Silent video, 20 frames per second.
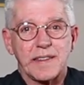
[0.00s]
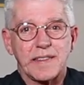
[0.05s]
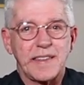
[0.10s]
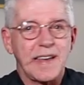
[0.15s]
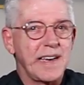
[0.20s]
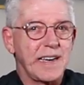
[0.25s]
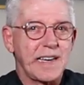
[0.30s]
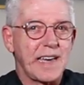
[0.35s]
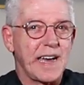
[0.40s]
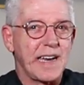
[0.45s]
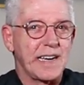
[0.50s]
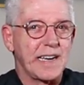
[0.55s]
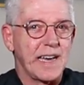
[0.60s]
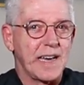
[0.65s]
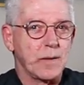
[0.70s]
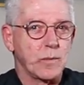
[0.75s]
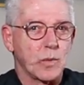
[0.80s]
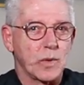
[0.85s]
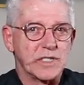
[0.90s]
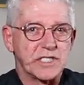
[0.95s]
thinking
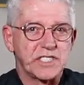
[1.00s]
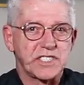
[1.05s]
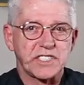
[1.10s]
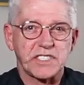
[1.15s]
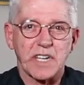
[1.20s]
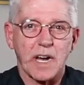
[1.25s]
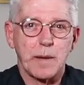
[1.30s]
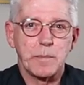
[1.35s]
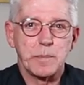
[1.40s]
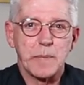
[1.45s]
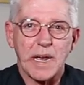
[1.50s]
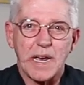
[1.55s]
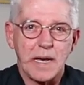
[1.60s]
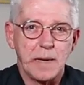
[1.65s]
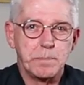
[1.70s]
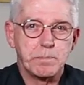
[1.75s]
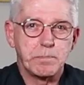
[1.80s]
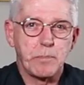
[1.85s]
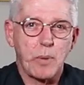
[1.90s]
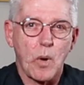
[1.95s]
it was some
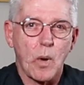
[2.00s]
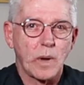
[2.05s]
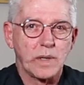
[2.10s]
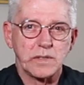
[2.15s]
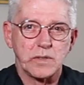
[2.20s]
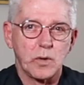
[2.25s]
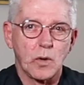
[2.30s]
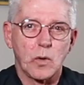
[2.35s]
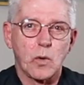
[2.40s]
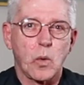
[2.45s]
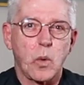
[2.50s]
important